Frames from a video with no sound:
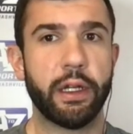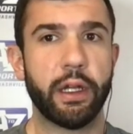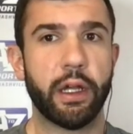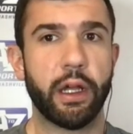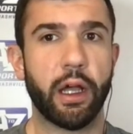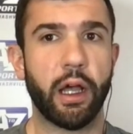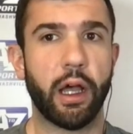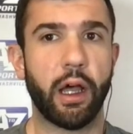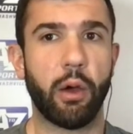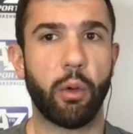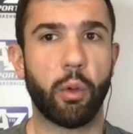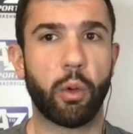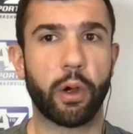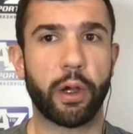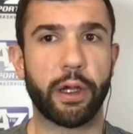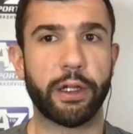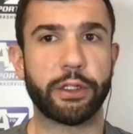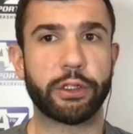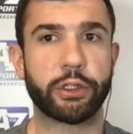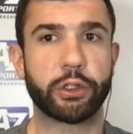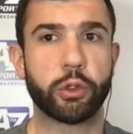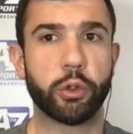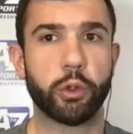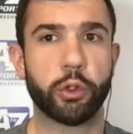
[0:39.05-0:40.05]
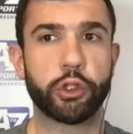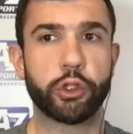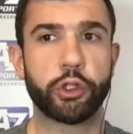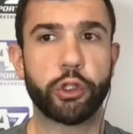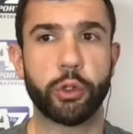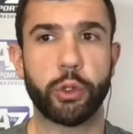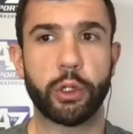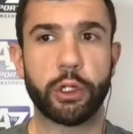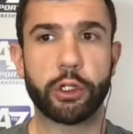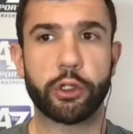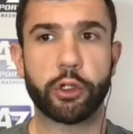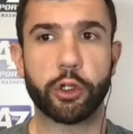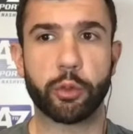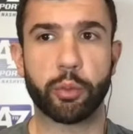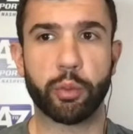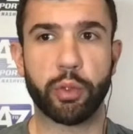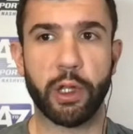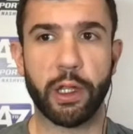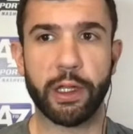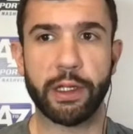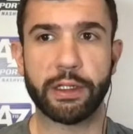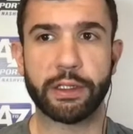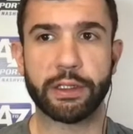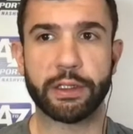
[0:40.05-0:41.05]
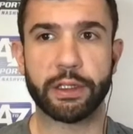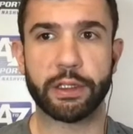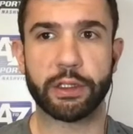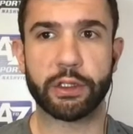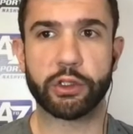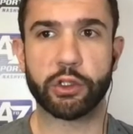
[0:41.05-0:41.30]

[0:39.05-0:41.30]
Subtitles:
where a school shooting took place that